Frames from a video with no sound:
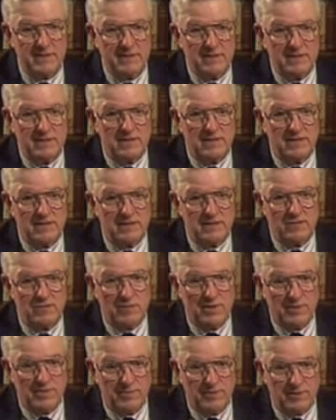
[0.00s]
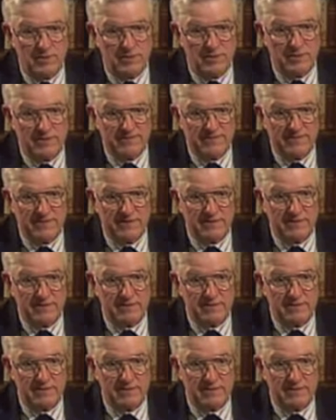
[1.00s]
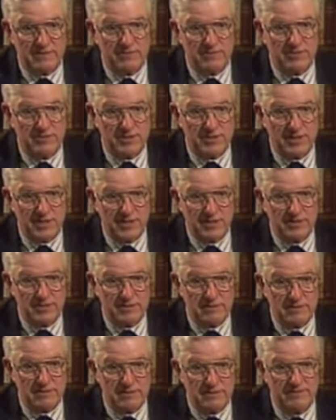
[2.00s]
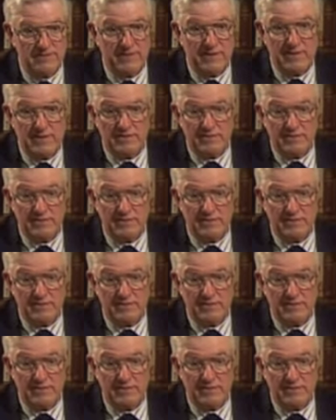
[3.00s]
while pointing the finger at a lone assassin. It involved